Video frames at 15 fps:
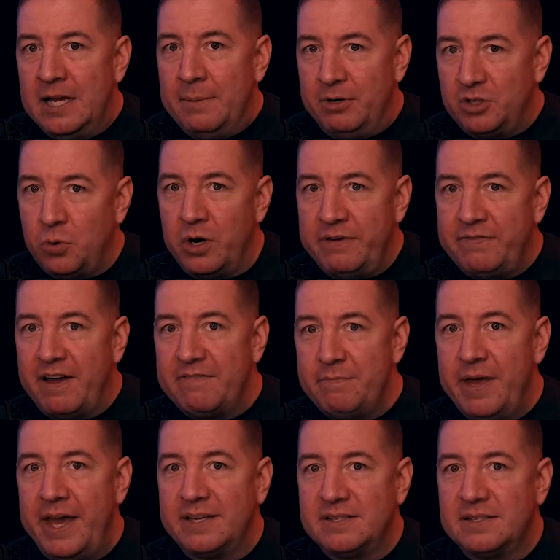but 25
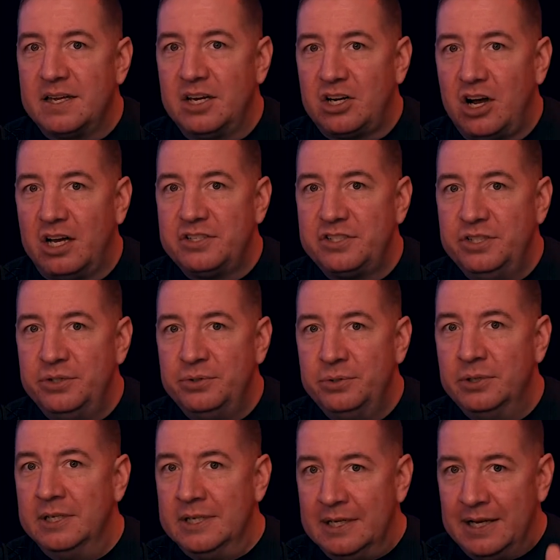megs is going to cost
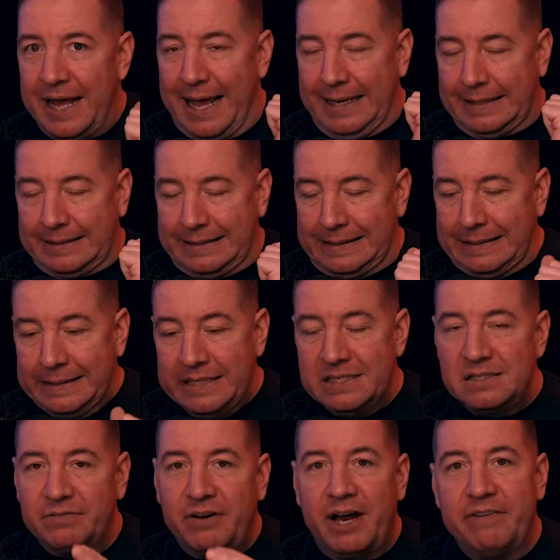you at
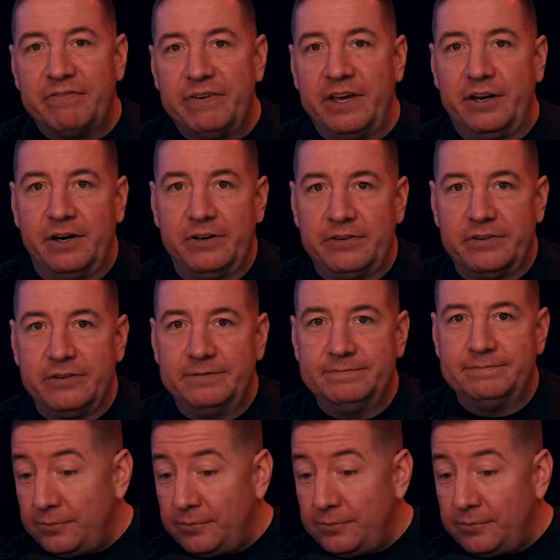least 5 figures.